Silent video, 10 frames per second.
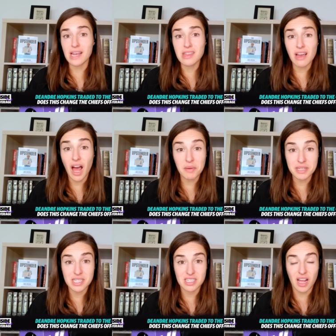I think
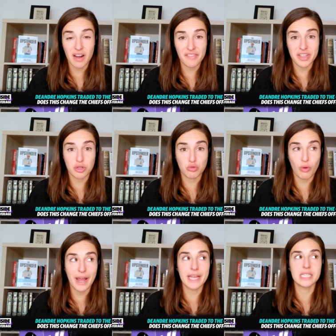Hopkins is kind of like the
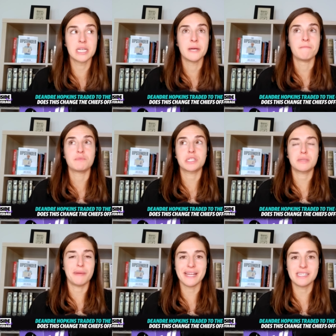right
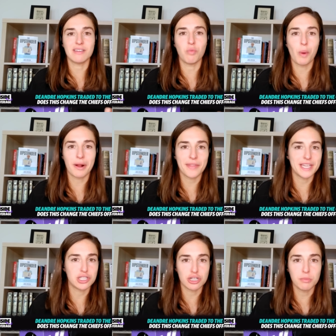space of where
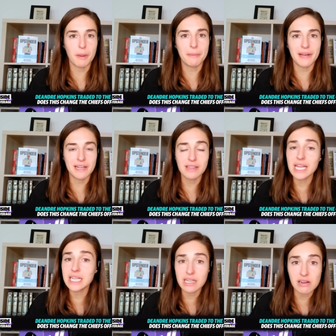they should be playing.
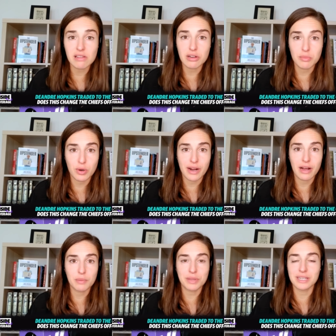They needed a little more
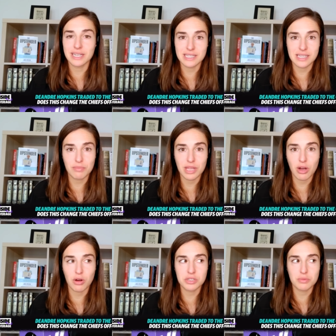help. They needed
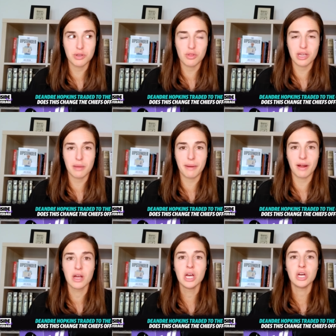something. Also, when you think
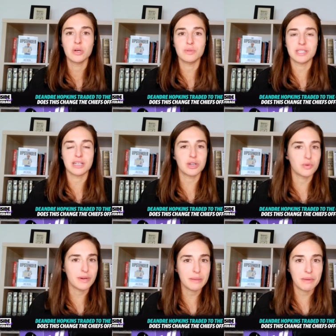about who is it,
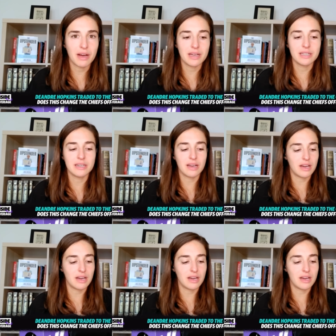Kareem Hunt.